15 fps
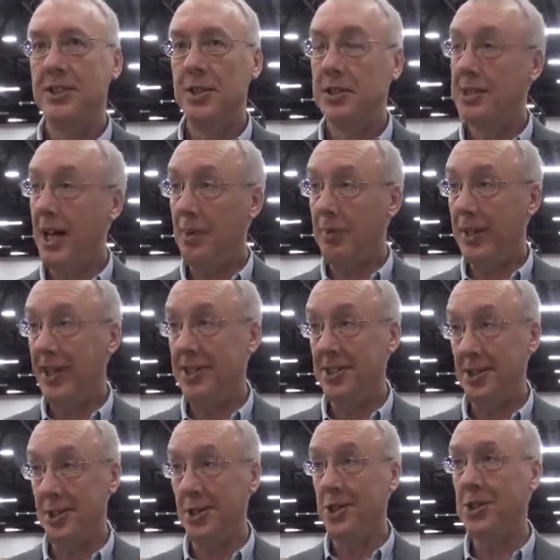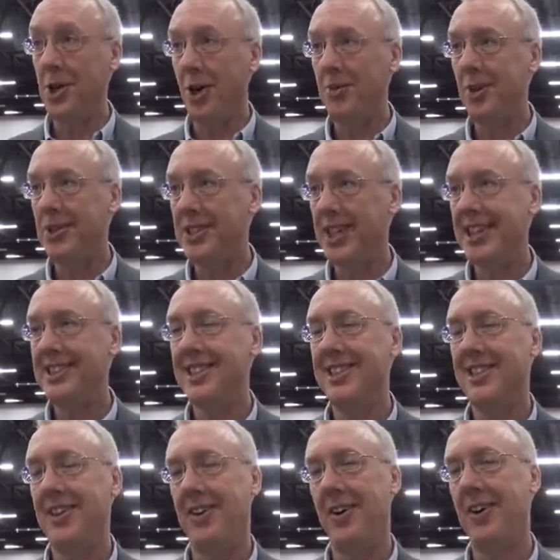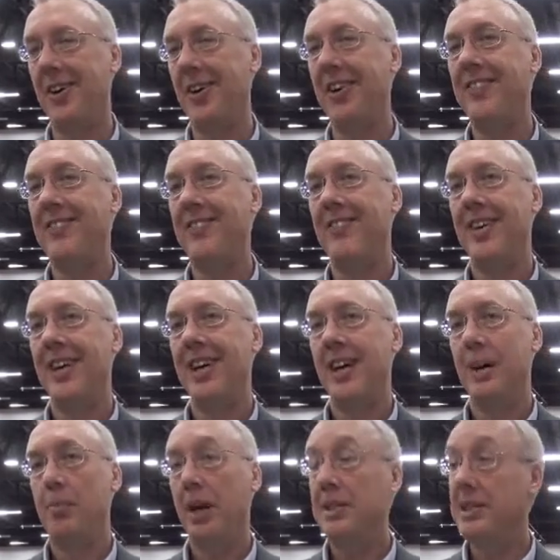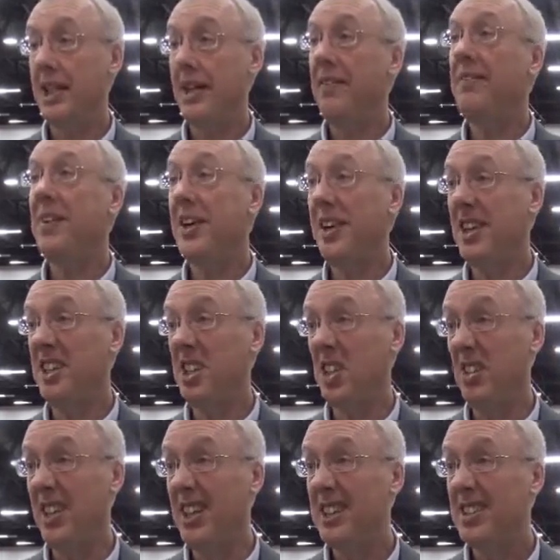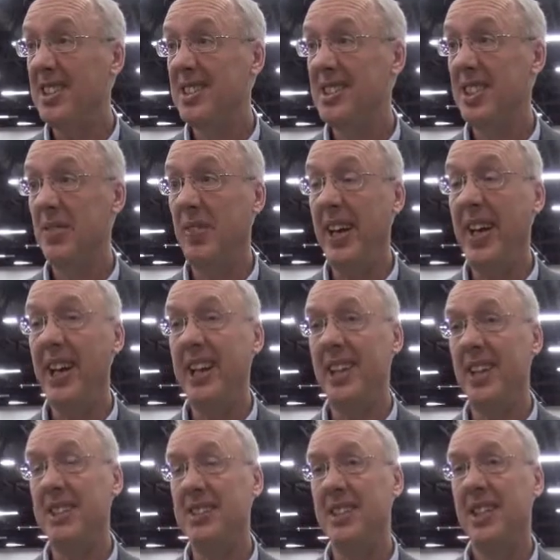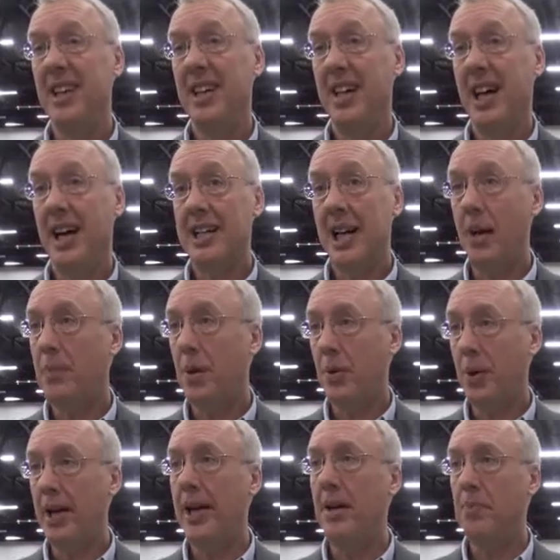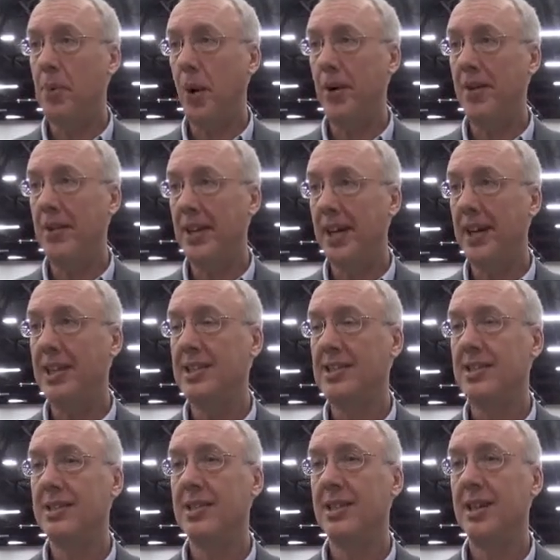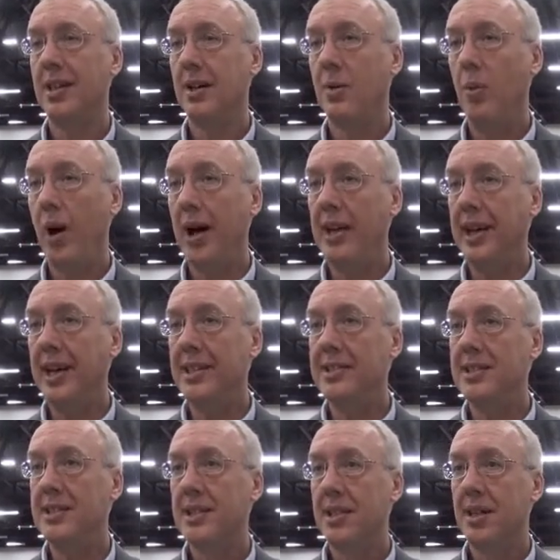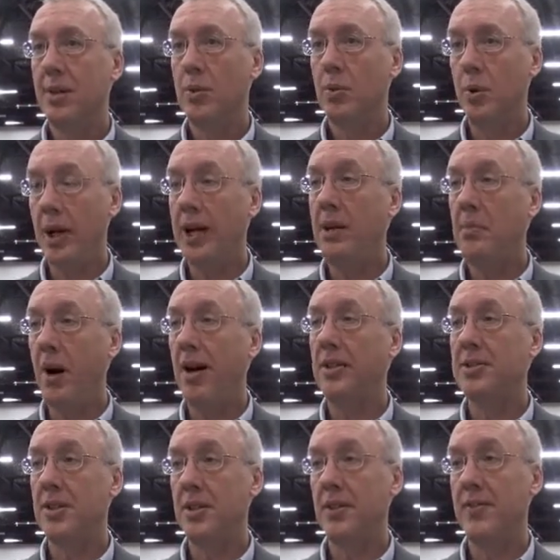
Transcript: to somebody to do a short rotation in canola. But I said, if you're going to do it, to me, there's a couple of really important things. One is really monitor